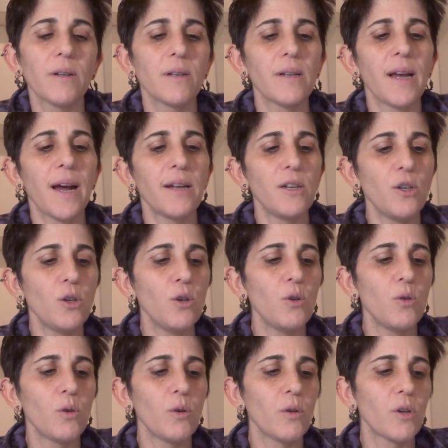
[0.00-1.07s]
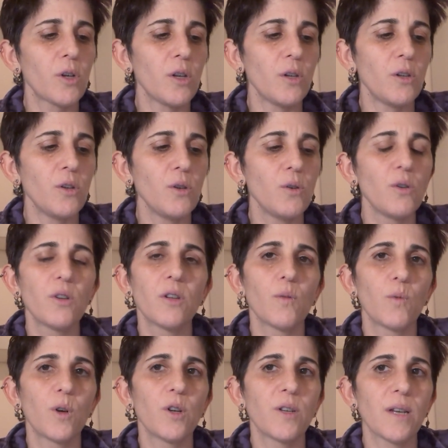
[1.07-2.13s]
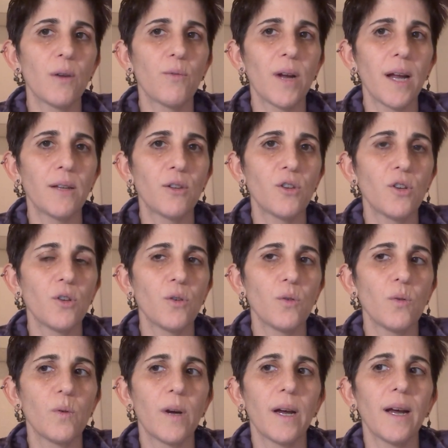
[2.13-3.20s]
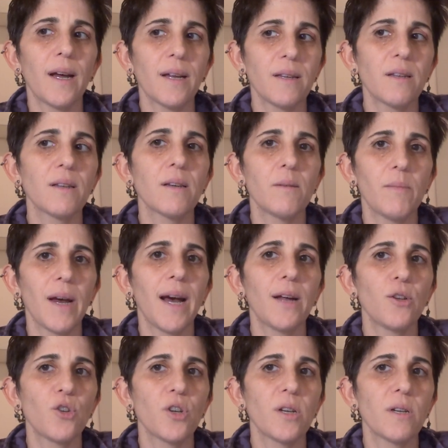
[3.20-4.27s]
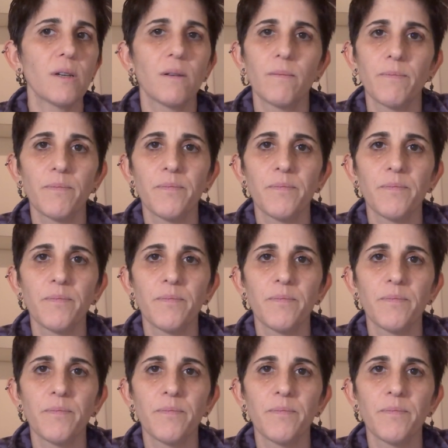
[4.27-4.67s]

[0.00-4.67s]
That you could use the words I read to you and imagine,